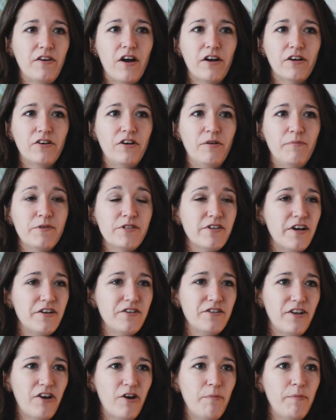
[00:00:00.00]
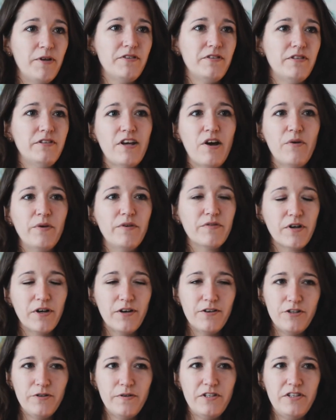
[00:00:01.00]
doctor and a massage therapist, and now we've
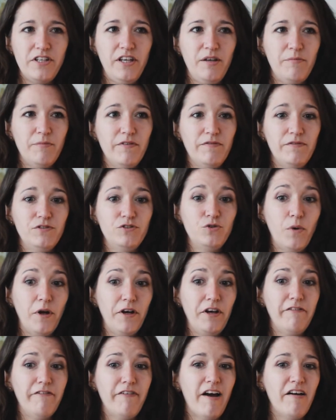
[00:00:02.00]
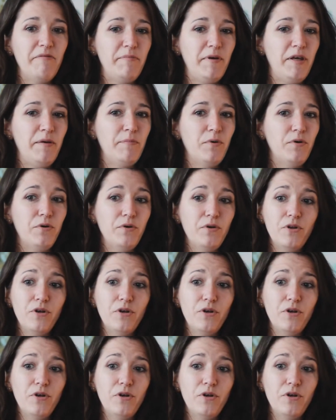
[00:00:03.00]
grown to a team of 25 people